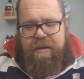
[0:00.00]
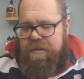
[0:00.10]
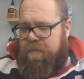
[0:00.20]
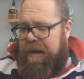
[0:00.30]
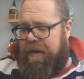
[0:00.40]

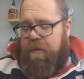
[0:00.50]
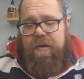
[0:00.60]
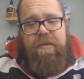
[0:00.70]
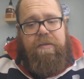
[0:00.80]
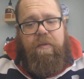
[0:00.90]
Wow.
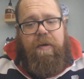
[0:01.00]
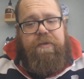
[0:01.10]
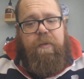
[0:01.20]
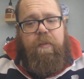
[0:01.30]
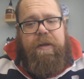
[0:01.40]
Well
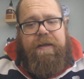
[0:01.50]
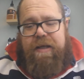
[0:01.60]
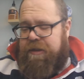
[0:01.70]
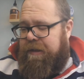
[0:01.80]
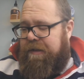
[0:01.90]
done, Wick
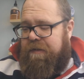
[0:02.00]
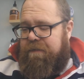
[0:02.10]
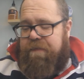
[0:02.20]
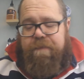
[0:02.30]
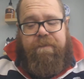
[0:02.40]
Addiction. That's
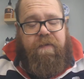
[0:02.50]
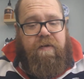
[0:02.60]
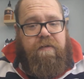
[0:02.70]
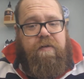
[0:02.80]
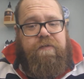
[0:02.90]
another
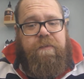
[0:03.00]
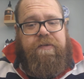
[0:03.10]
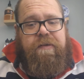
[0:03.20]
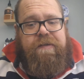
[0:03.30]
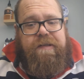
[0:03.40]
four awesome
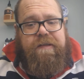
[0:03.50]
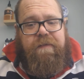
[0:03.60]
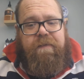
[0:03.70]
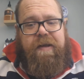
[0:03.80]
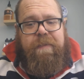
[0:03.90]
sauces
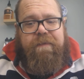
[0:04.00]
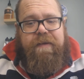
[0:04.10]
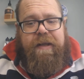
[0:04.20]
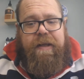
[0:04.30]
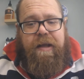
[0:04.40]
from Vaping
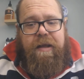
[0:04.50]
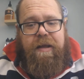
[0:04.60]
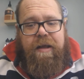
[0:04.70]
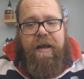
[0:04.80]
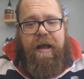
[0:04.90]
Vinny.
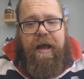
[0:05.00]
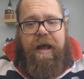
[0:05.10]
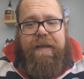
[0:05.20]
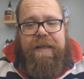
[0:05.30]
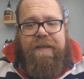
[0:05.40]

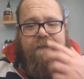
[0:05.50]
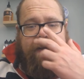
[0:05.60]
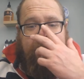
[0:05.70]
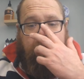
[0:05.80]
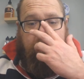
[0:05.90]
I'd like to
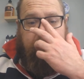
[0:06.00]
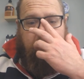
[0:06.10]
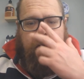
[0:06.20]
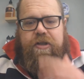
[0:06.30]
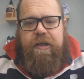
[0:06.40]
thank you all for
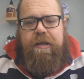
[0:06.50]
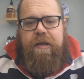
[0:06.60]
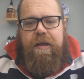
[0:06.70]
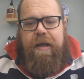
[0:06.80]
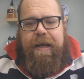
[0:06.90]
watching
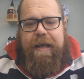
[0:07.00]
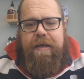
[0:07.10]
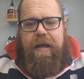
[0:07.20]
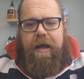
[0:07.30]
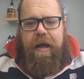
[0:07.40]

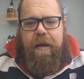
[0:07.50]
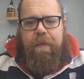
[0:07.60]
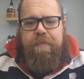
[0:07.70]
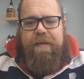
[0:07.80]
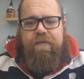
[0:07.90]
again.
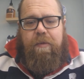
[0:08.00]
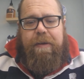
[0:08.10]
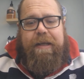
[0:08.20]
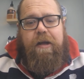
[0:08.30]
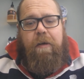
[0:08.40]
Please drop
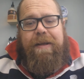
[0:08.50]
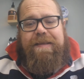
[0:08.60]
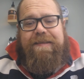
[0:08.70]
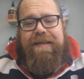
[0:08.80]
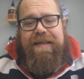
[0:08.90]
any
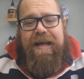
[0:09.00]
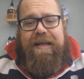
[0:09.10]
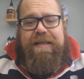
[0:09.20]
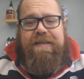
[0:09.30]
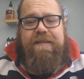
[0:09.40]
comments and
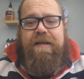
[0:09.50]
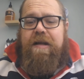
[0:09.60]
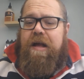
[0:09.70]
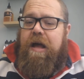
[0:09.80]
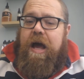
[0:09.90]
likes.
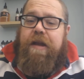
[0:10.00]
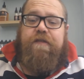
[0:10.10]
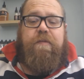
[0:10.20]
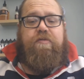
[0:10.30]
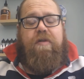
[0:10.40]
And a
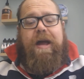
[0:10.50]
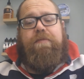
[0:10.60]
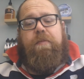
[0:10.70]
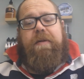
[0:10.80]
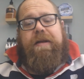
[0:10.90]

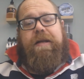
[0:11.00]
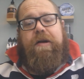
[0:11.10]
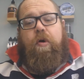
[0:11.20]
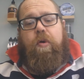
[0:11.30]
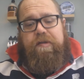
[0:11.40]
subscribe would be
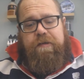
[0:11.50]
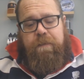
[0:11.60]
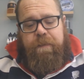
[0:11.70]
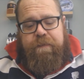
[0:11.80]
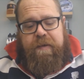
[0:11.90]

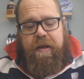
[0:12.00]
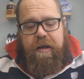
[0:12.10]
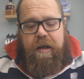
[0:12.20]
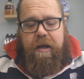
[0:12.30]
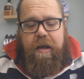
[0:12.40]
awesome.
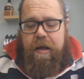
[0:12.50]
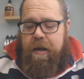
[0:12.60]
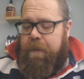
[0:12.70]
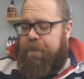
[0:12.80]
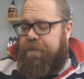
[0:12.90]

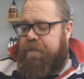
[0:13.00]
And